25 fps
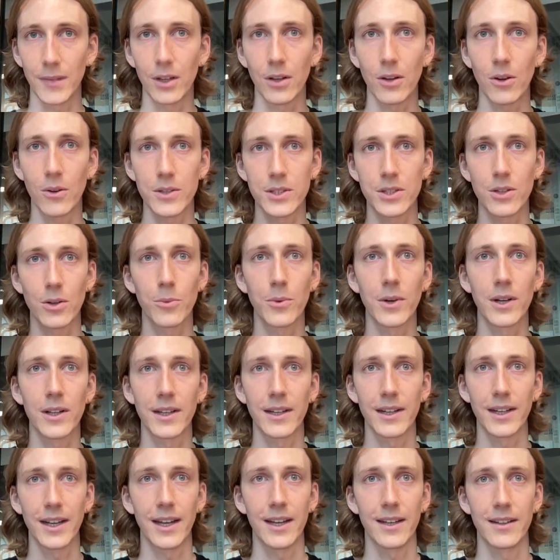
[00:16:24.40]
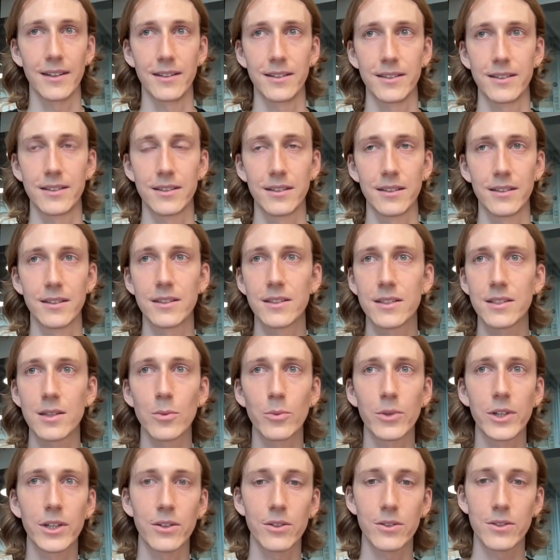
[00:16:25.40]
go into your wallet, and
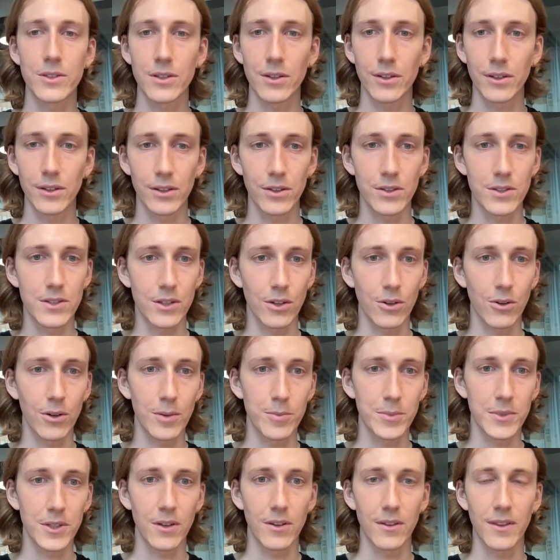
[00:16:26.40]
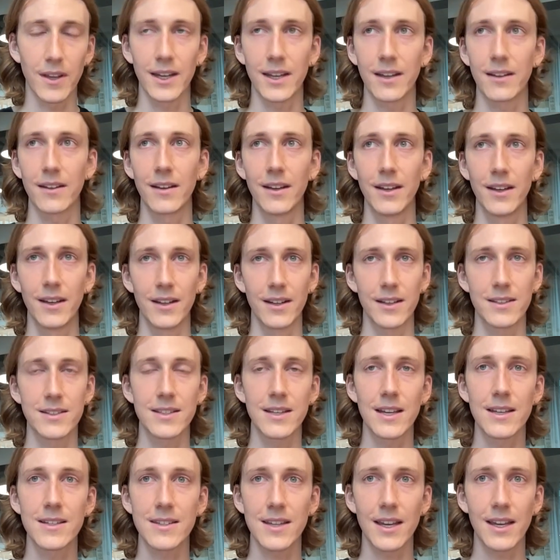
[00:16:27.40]
someone who's not used to crypto, it
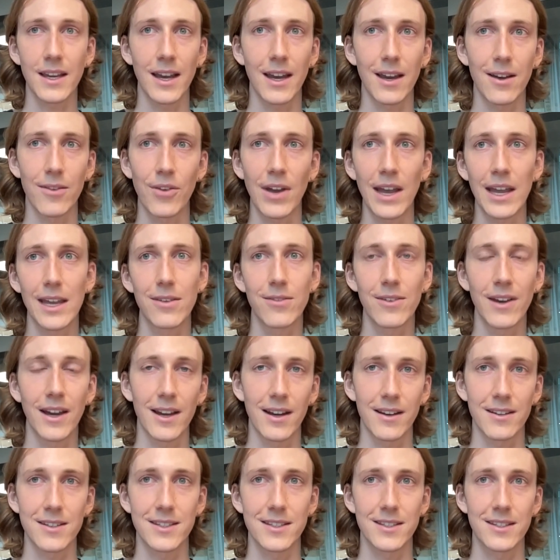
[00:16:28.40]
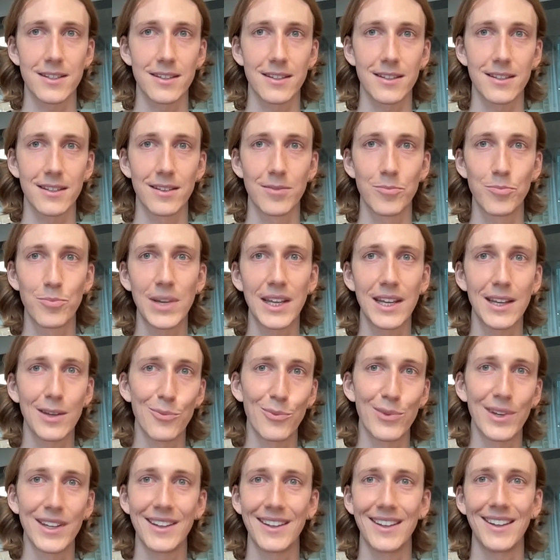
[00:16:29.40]
says they have AVAX,
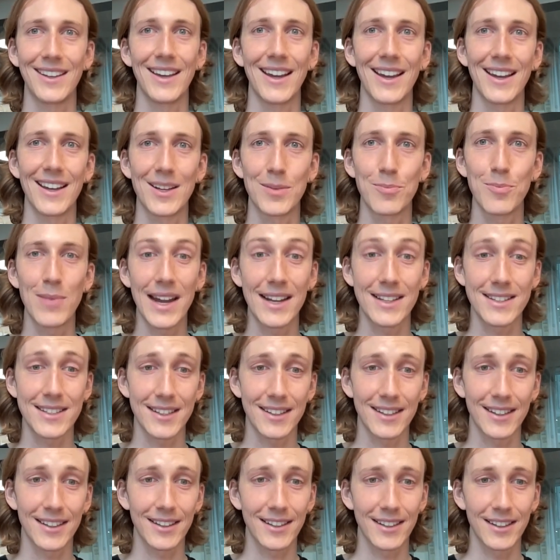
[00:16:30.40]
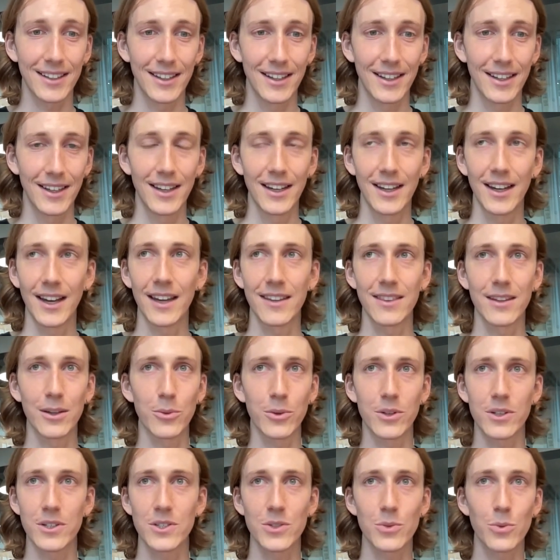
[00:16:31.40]
BNB, and Matic, and they
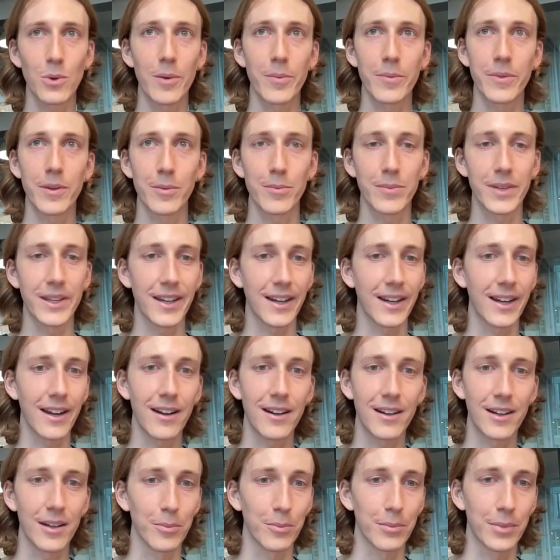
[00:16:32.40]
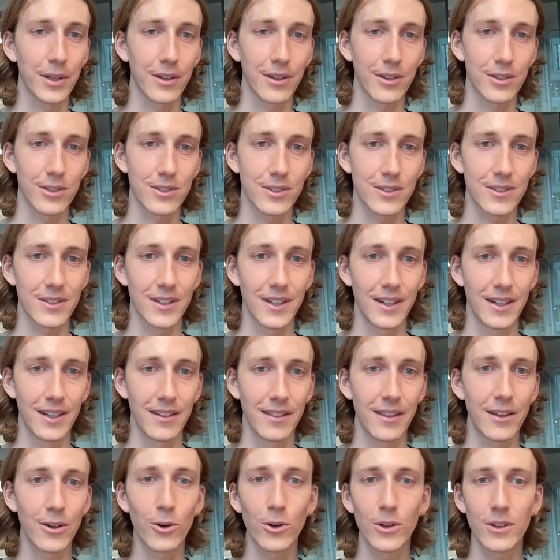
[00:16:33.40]
want to swap them, but they can't because
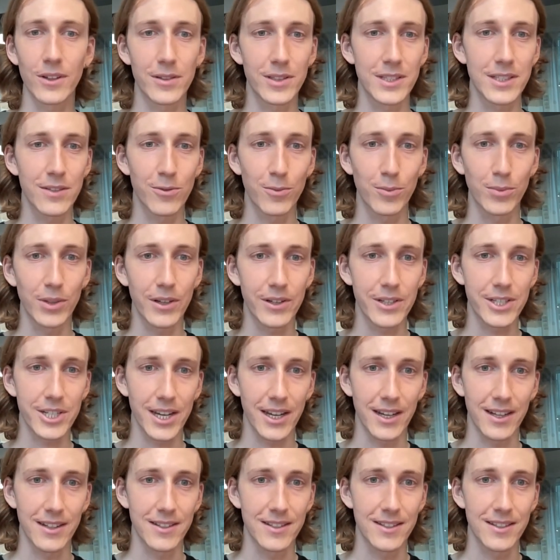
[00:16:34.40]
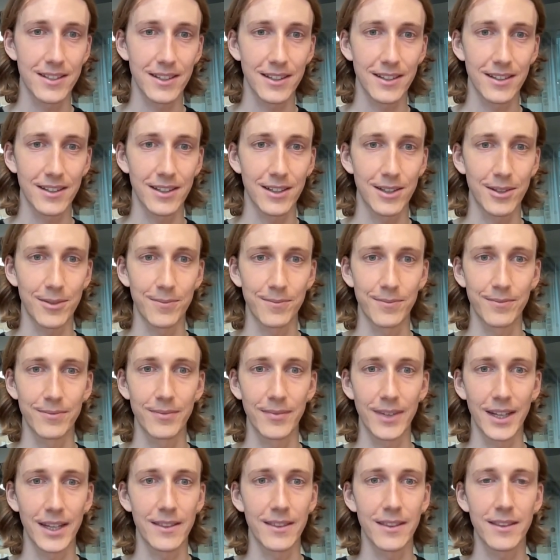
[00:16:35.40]
they're all on different blockchains.
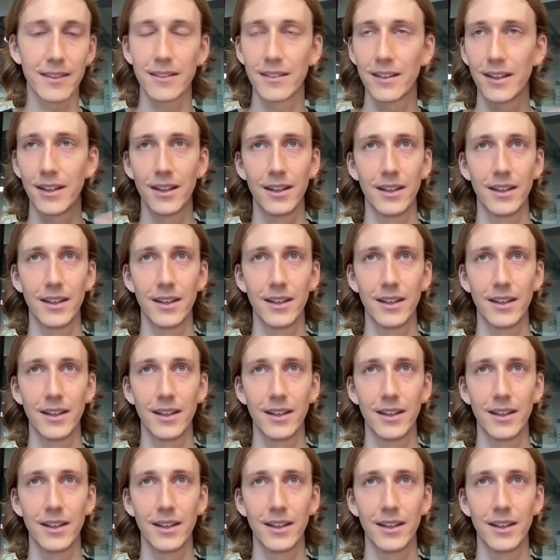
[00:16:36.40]
And